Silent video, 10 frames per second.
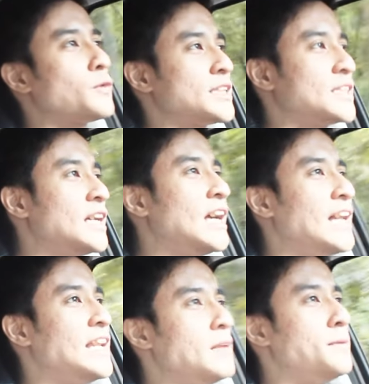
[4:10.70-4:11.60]
was
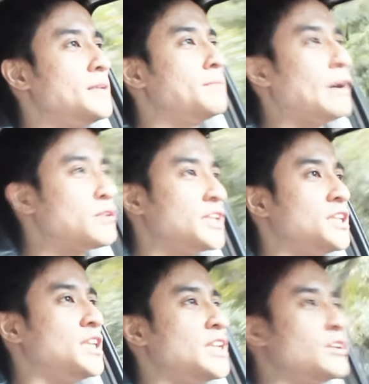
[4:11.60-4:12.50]
a little bit
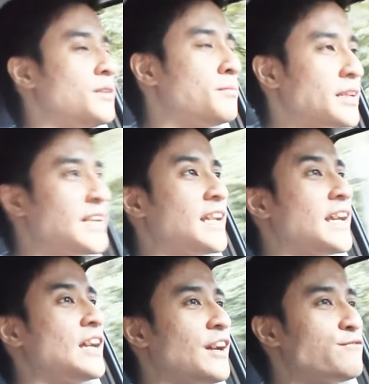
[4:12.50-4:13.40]
bouncy jittery, but then
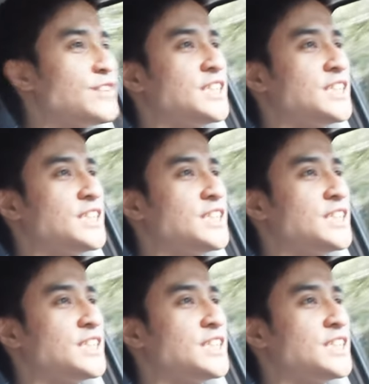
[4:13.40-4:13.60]
again you have the